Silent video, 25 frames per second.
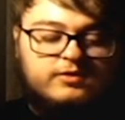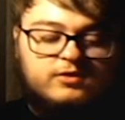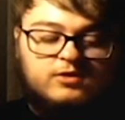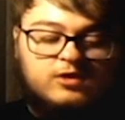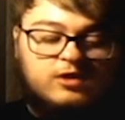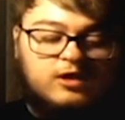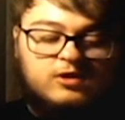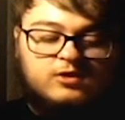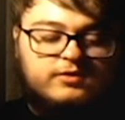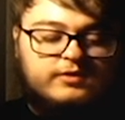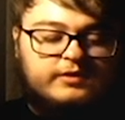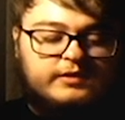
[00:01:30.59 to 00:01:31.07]

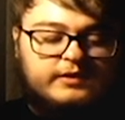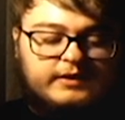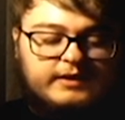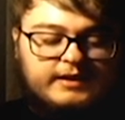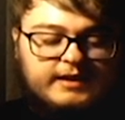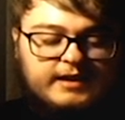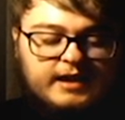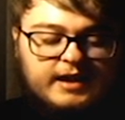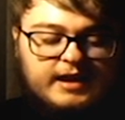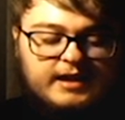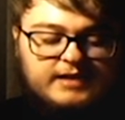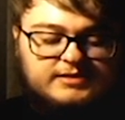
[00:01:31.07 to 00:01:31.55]
Color
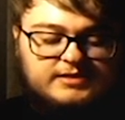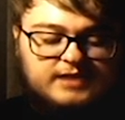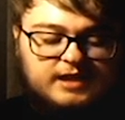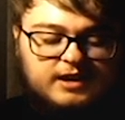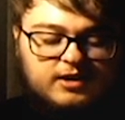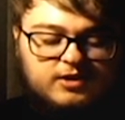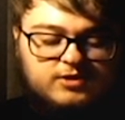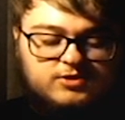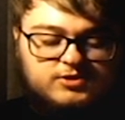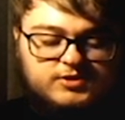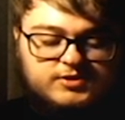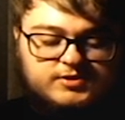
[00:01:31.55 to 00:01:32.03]
theory, as
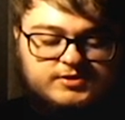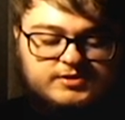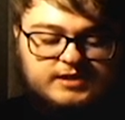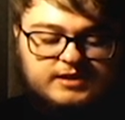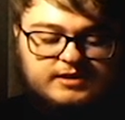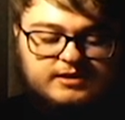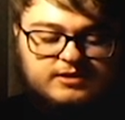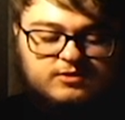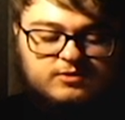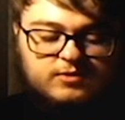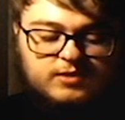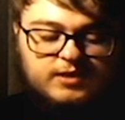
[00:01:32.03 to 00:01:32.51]
I also
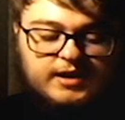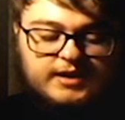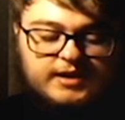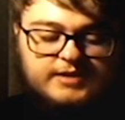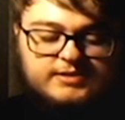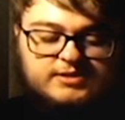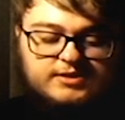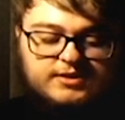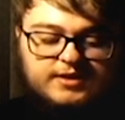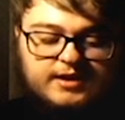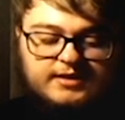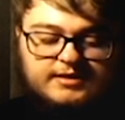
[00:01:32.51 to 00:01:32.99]
stated,
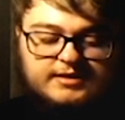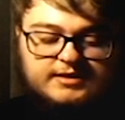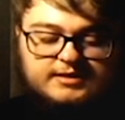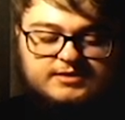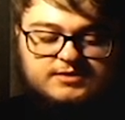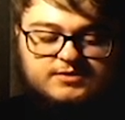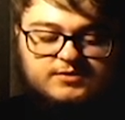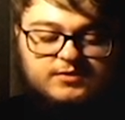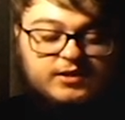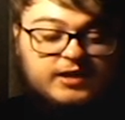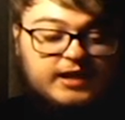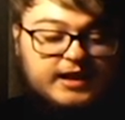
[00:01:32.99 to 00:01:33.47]
relies on
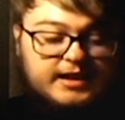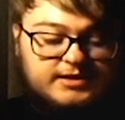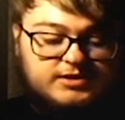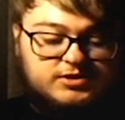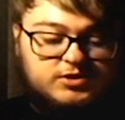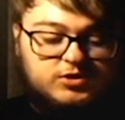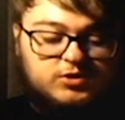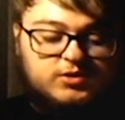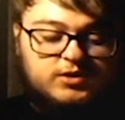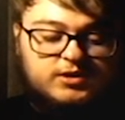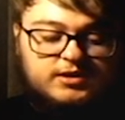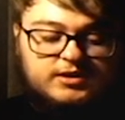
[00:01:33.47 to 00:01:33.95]
ideas of
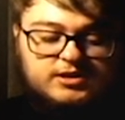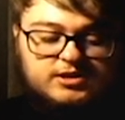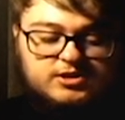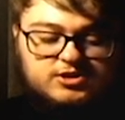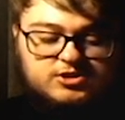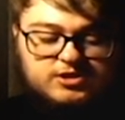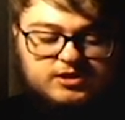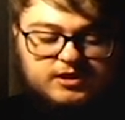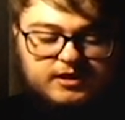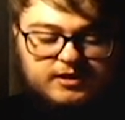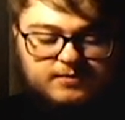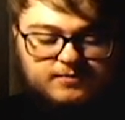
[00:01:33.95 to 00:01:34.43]
classical
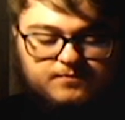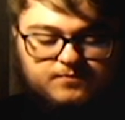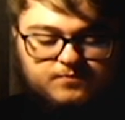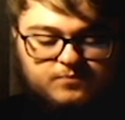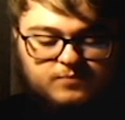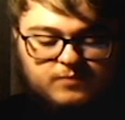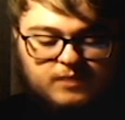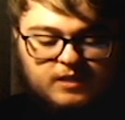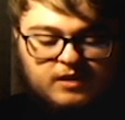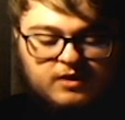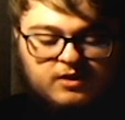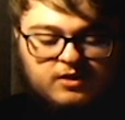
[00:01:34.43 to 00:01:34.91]
conditioning.
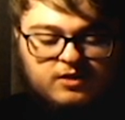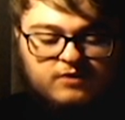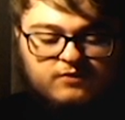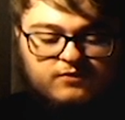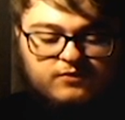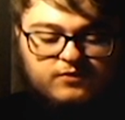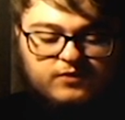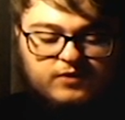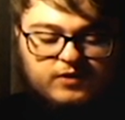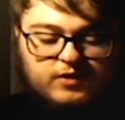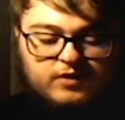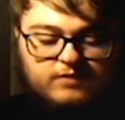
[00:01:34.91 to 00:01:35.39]

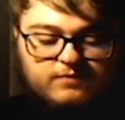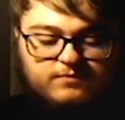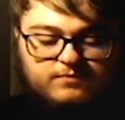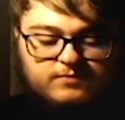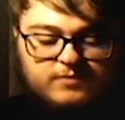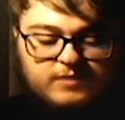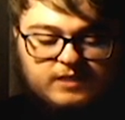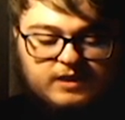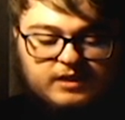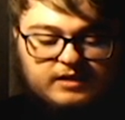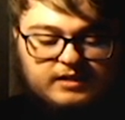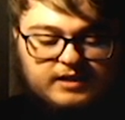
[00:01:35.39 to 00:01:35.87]
For
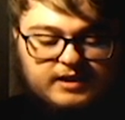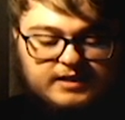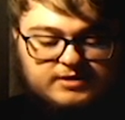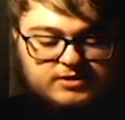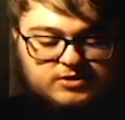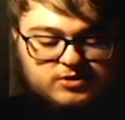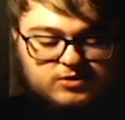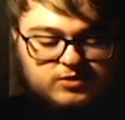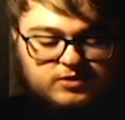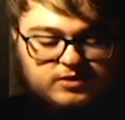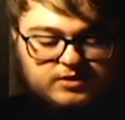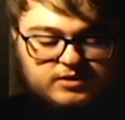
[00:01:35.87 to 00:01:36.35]

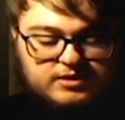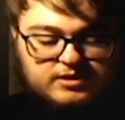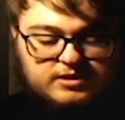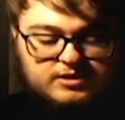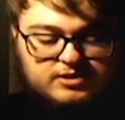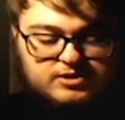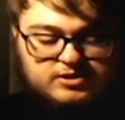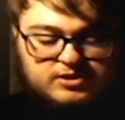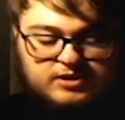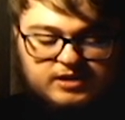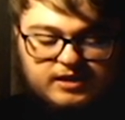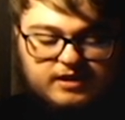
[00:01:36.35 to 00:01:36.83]
classical
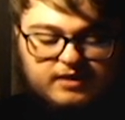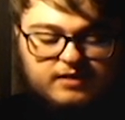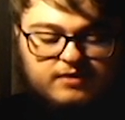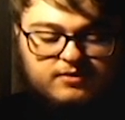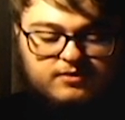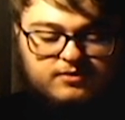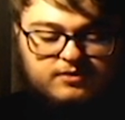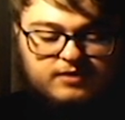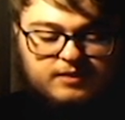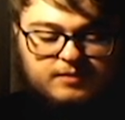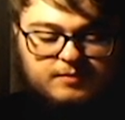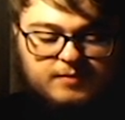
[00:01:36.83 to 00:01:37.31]
conditioning,
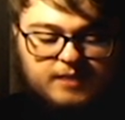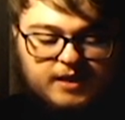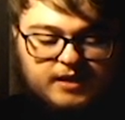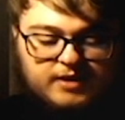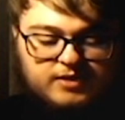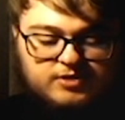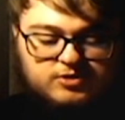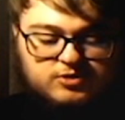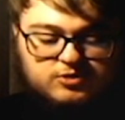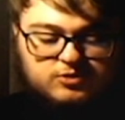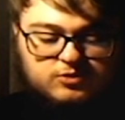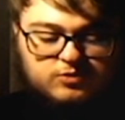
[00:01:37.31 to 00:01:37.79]
think
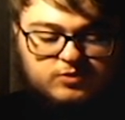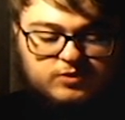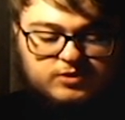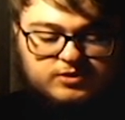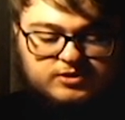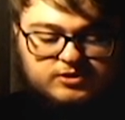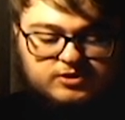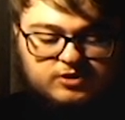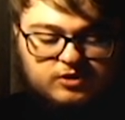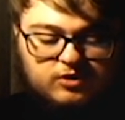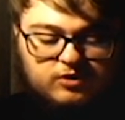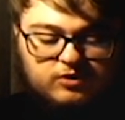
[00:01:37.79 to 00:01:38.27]
back to what
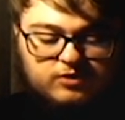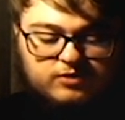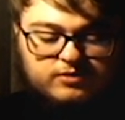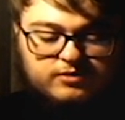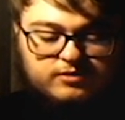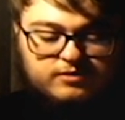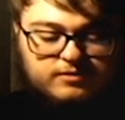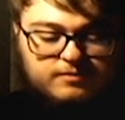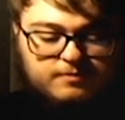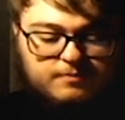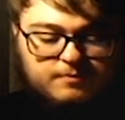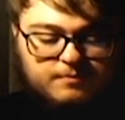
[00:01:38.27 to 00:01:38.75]
is
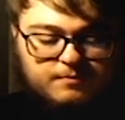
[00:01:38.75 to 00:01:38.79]
called